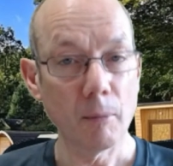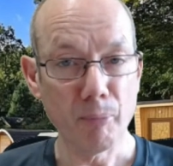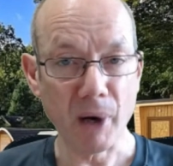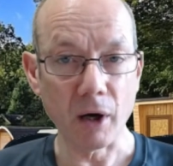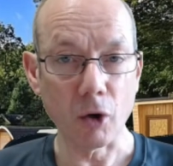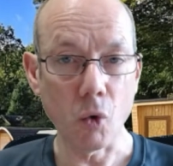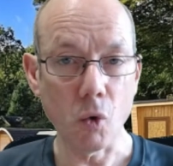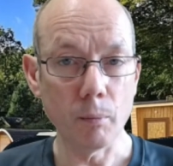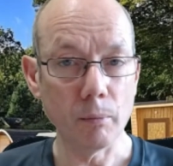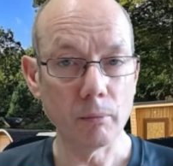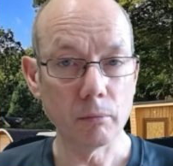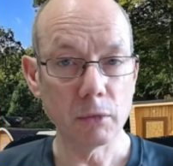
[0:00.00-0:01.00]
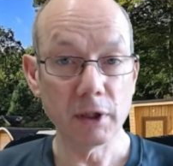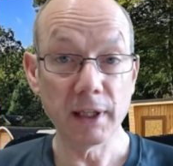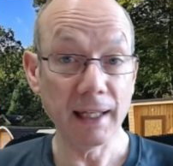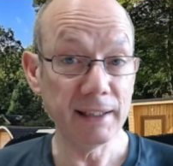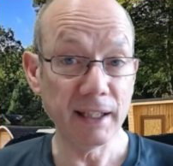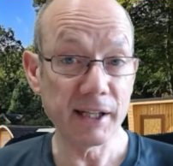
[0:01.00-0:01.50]
Back home in
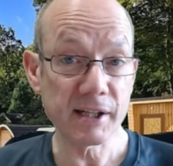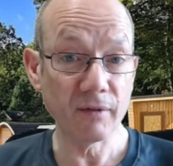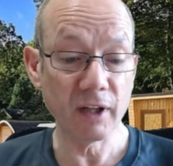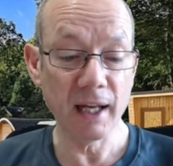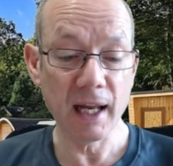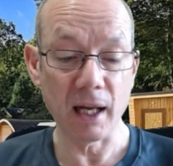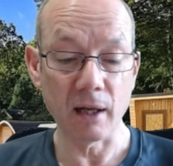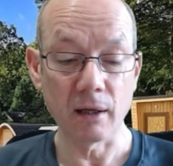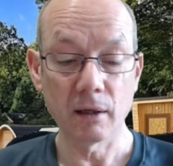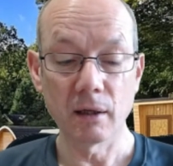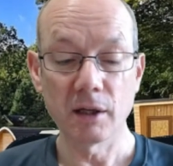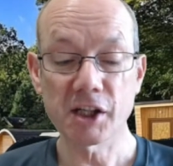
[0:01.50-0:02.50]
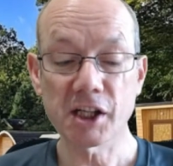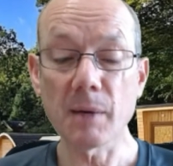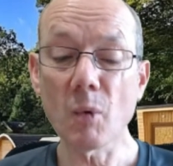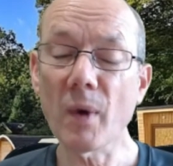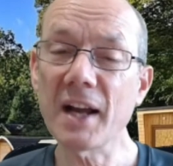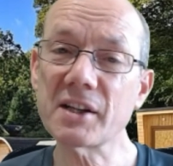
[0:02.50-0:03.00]
1978,
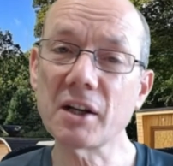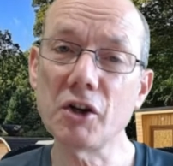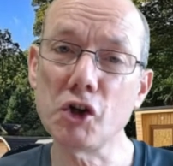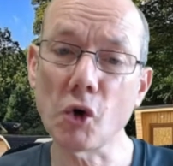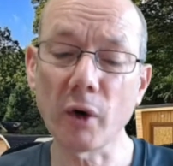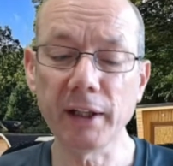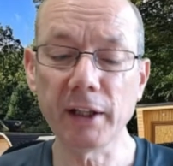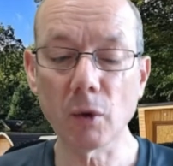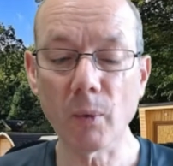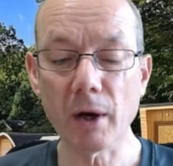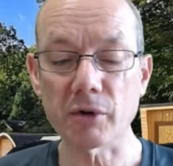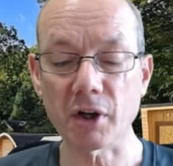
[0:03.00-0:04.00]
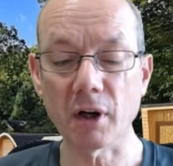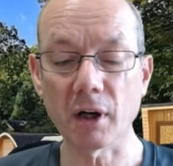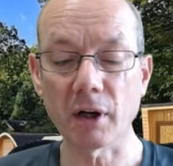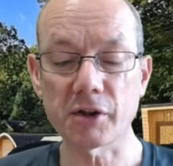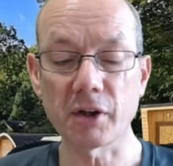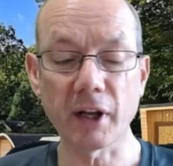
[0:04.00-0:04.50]
Sam Weston joined the Welsh
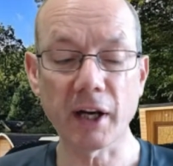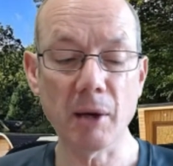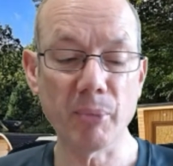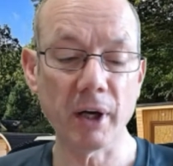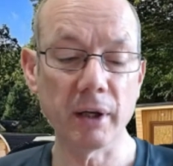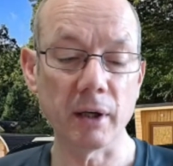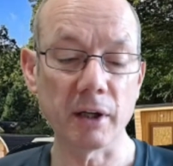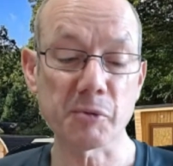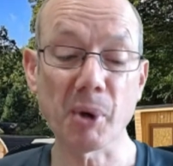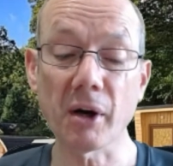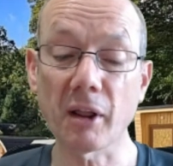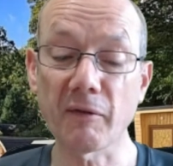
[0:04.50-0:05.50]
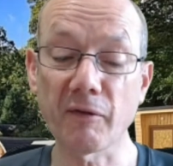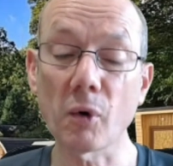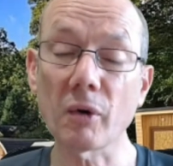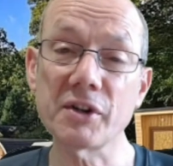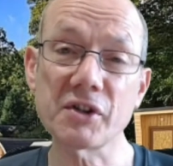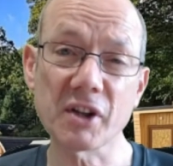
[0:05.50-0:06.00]
Guards in Great Britain as part of the
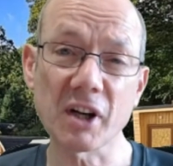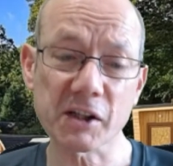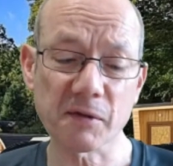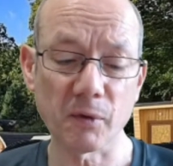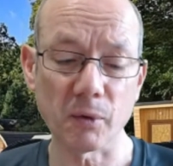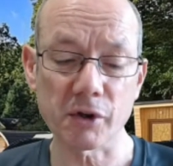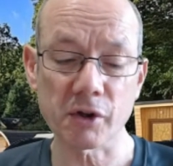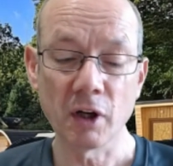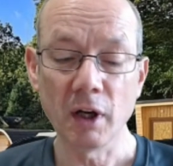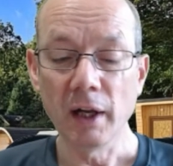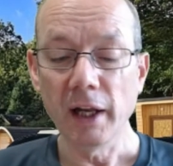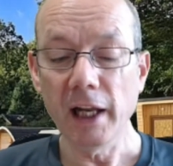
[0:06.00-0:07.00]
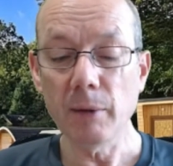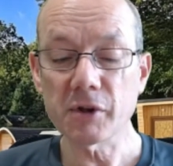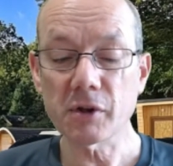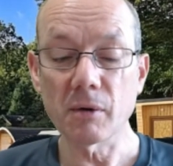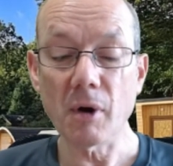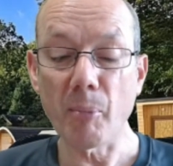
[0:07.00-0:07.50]
Falklands Task Force. He
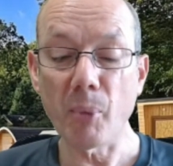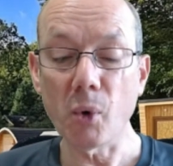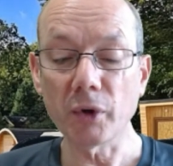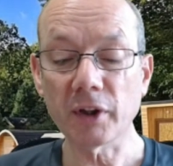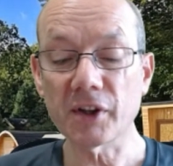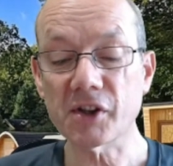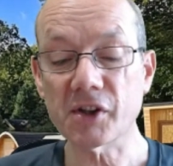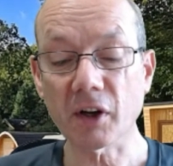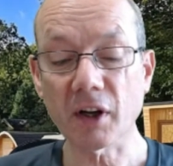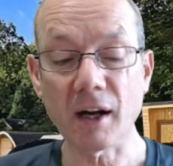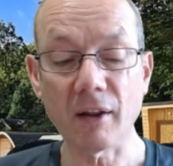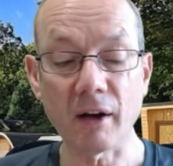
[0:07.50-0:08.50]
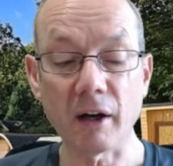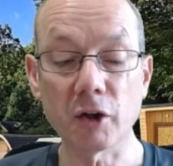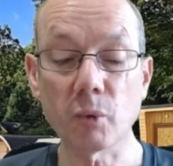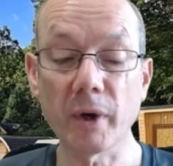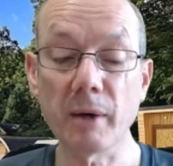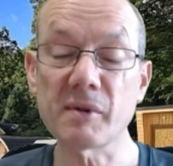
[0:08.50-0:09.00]
was aboard the Sir
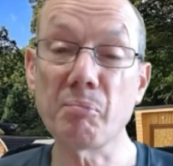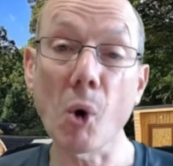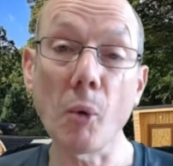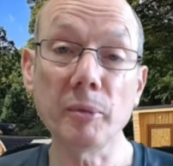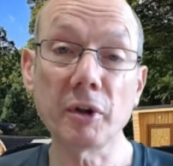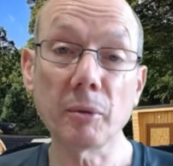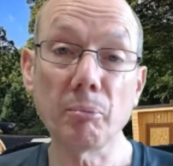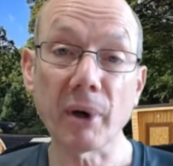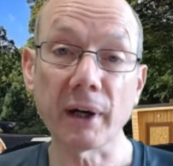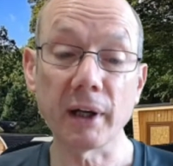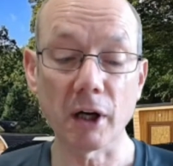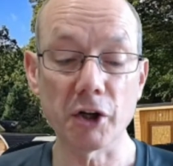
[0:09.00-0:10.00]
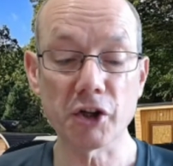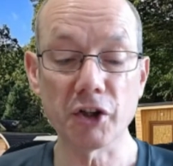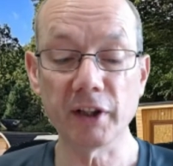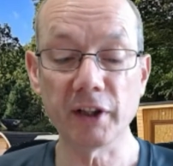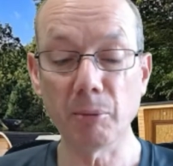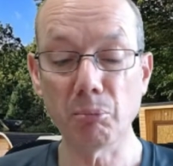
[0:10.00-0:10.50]
Galahad when it was bombed by
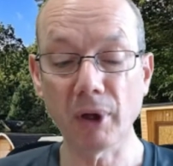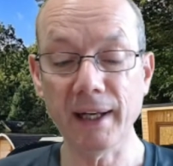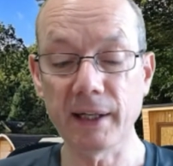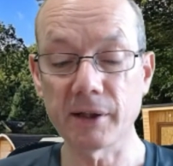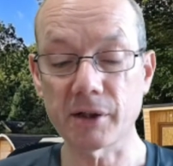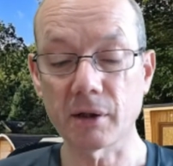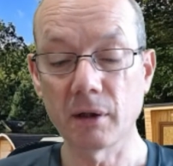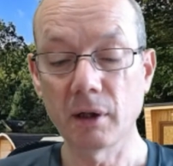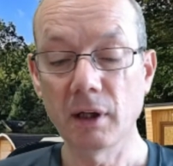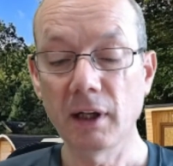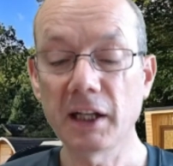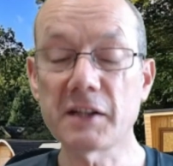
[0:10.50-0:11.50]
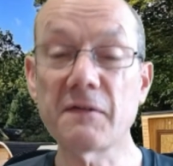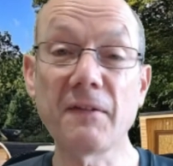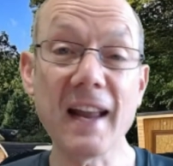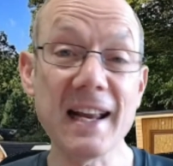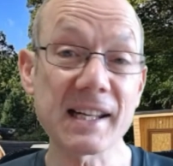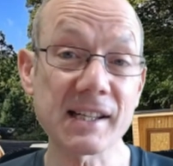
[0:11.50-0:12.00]
Argentinian planes. His
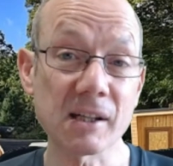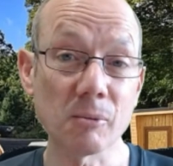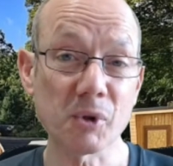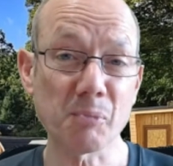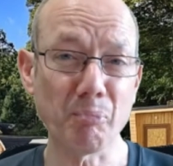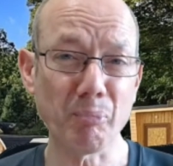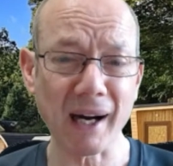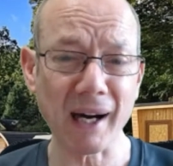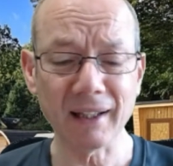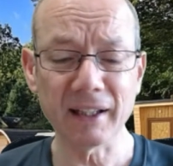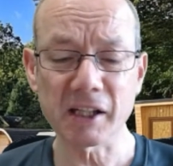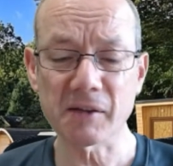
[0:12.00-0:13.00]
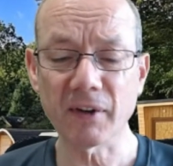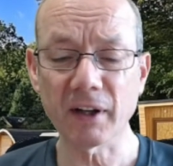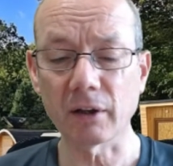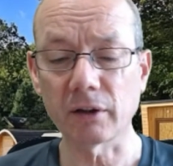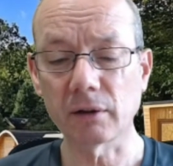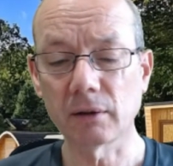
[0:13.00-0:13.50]
face was badly
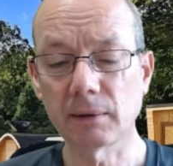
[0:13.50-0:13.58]
disfigured,